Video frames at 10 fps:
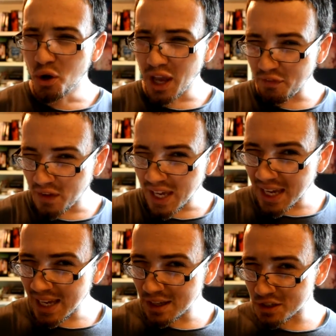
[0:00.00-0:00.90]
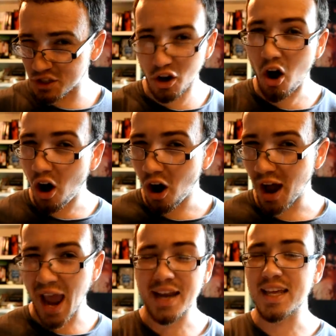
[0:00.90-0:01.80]
if he saw
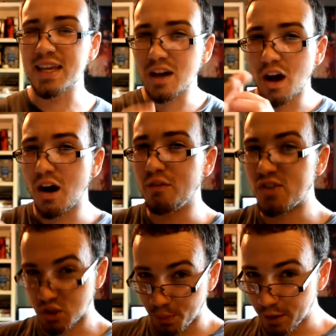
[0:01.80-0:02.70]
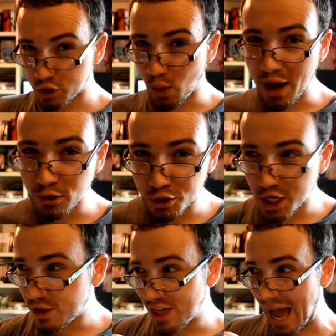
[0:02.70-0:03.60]
any of the spiritual
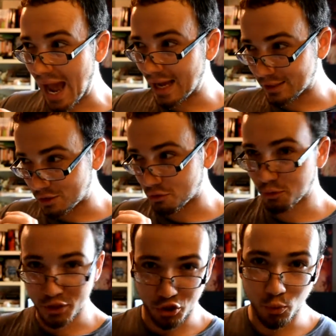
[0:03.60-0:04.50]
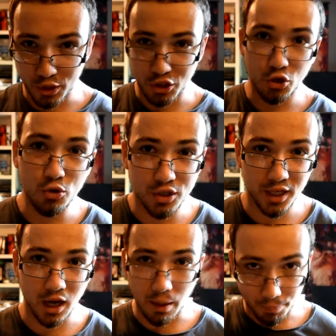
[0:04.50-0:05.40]
energy that Ritsu was
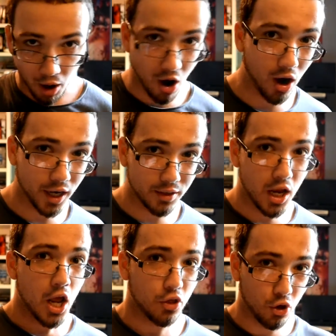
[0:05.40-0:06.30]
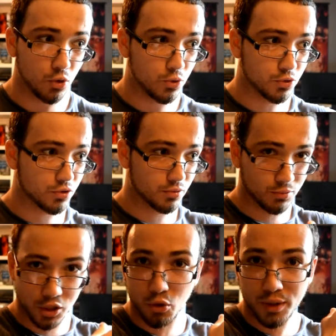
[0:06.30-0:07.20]
using upon those,
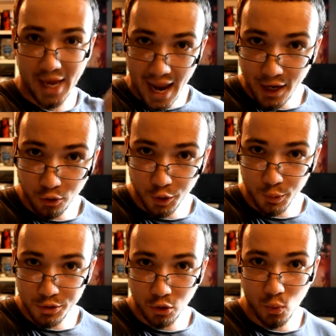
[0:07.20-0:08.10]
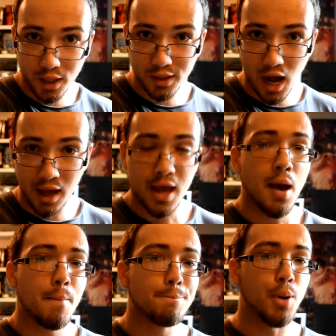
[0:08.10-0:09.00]
you know, gang groups or whatnot,
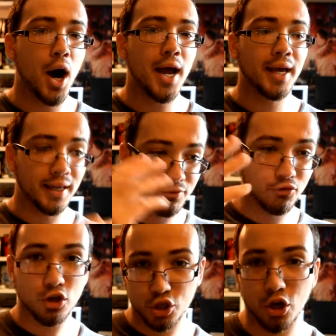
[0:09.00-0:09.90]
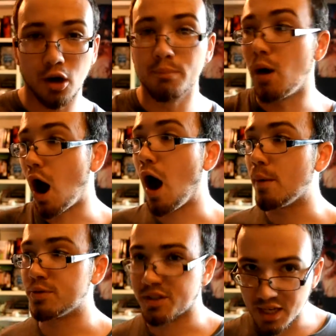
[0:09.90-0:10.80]
but for sure
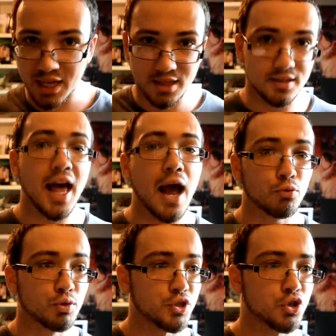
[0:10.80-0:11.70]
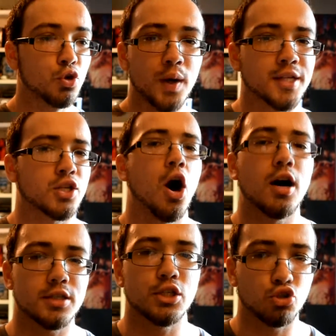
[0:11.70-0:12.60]
Mob sees that Ritsu is
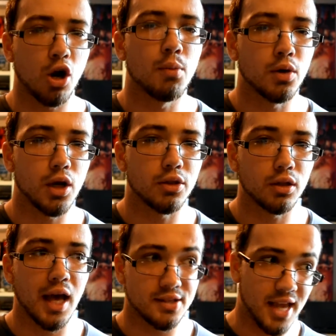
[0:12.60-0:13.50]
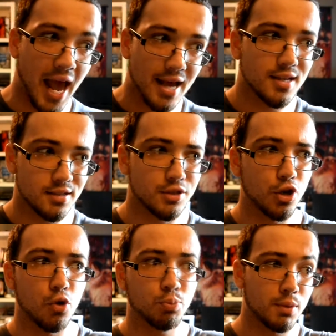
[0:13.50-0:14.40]
causing trouble nonetheless, as, you
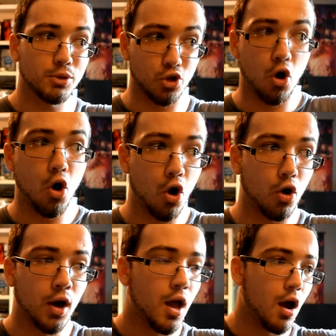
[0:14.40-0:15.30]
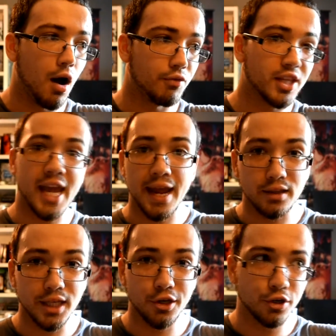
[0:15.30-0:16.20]
know, pretty much all of the gang
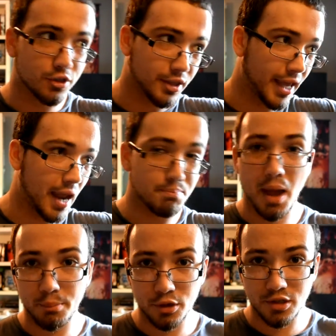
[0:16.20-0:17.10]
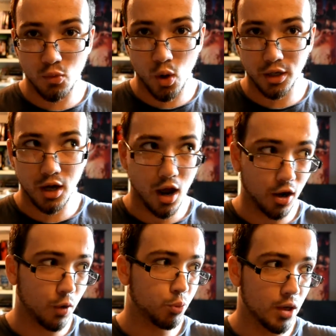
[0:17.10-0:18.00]
leaders, the gang members and whatnot
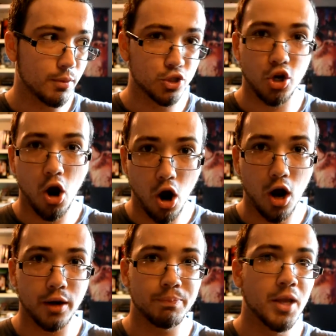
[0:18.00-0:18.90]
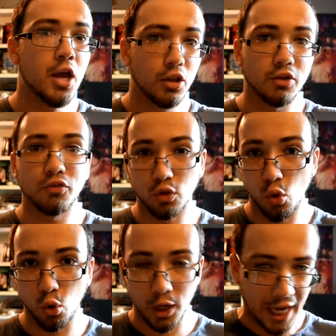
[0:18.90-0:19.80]
are pretty much on the
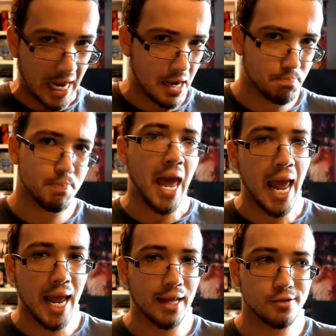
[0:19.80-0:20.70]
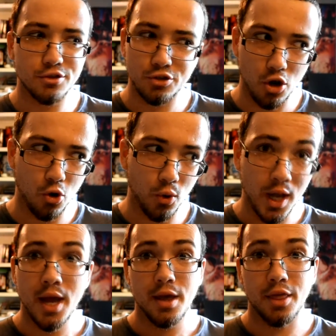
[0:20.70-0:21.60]
floor in pain, so
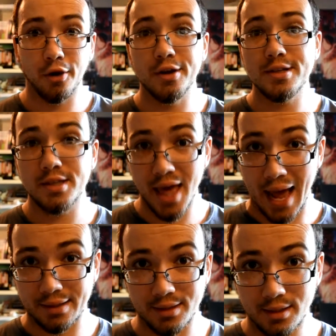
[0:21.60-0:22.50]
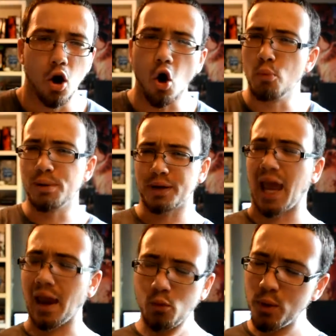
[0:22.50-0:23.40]
there is that. Oh, but
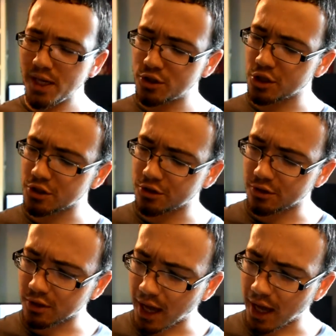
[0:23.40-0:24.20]
can we just